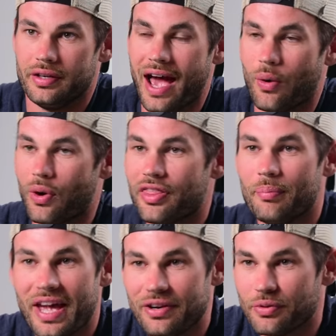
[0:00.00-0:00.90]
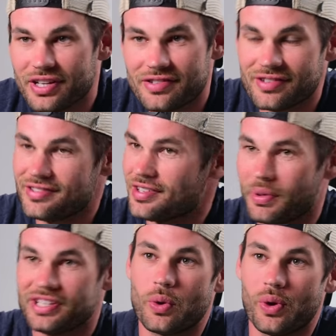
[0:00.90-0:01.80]
Now, one of the main reasons
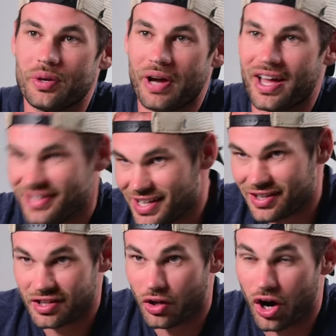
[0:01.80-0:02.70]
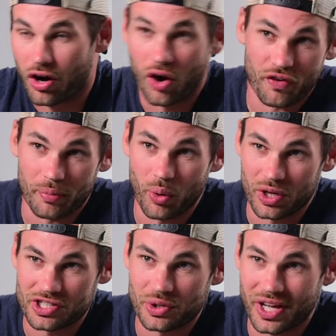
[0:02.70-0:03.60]
somebody's going to buy a D S L R over a
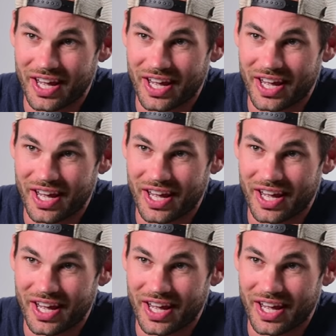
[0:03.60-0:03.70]
point-and-shoot